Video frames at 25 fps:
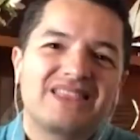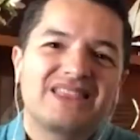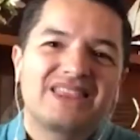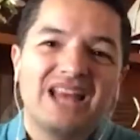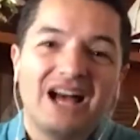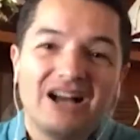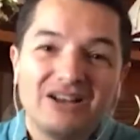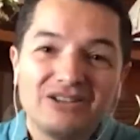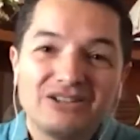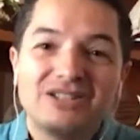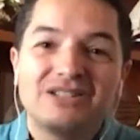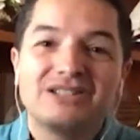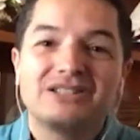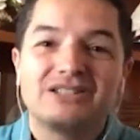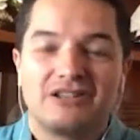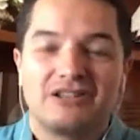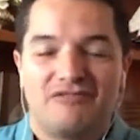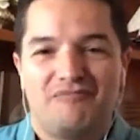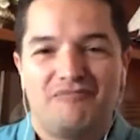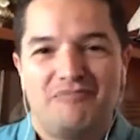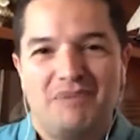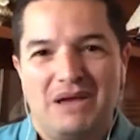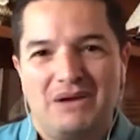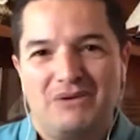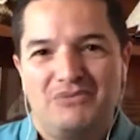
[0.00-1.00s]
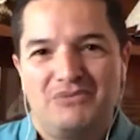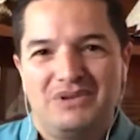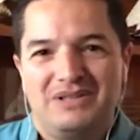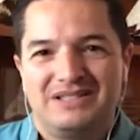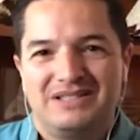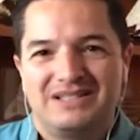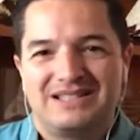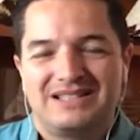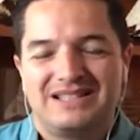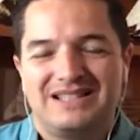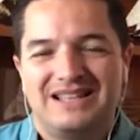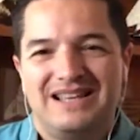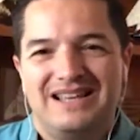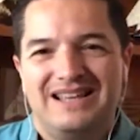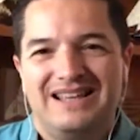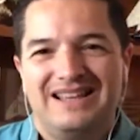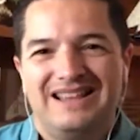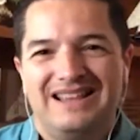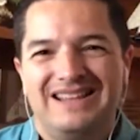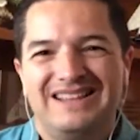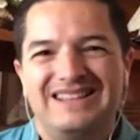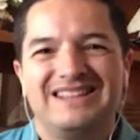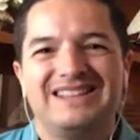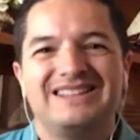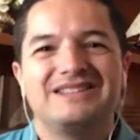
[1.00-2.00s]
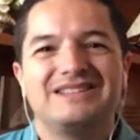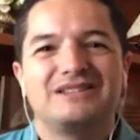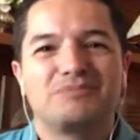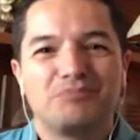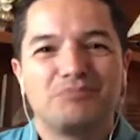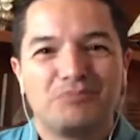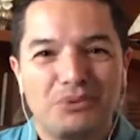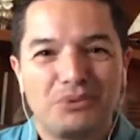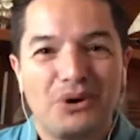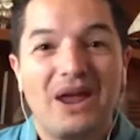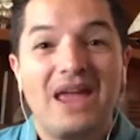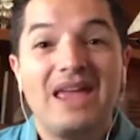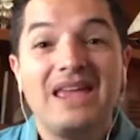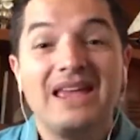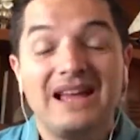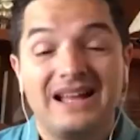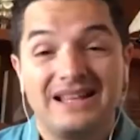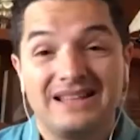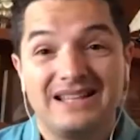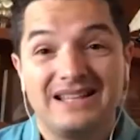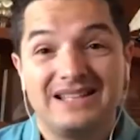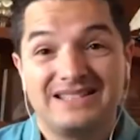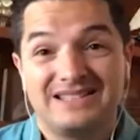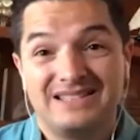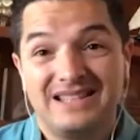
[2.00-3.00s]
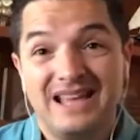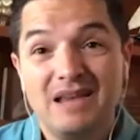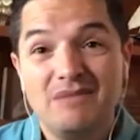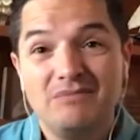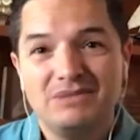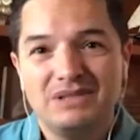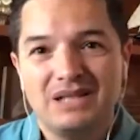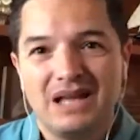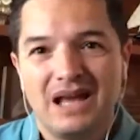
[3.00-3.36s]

thousands of penguins braying at the same